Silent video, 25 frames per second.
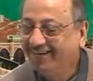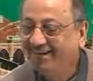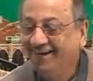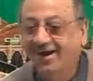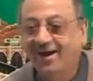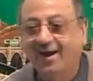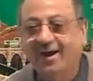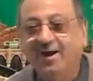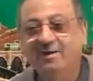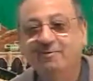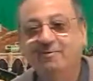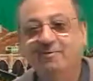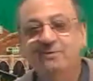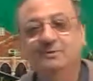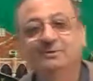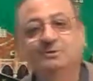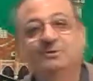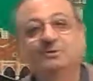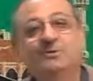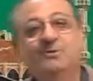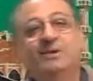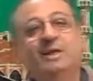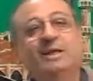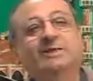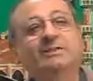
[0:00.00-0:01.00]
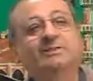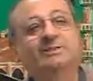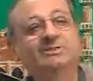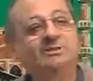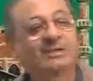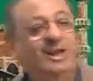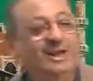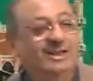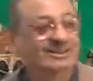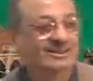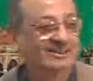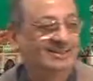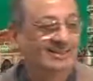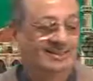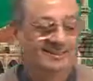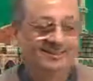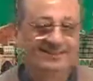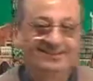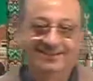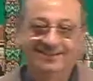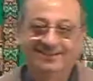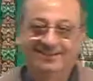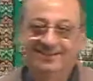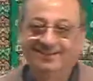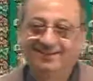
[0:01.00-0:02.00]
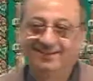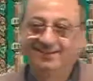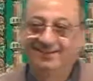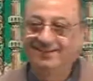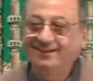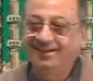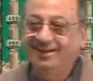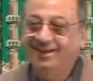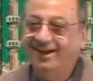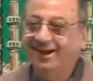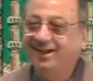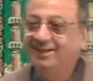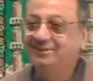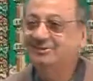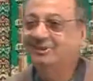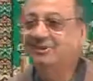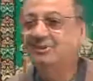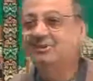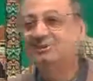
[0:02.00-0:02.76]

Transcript: I was so excited. I said,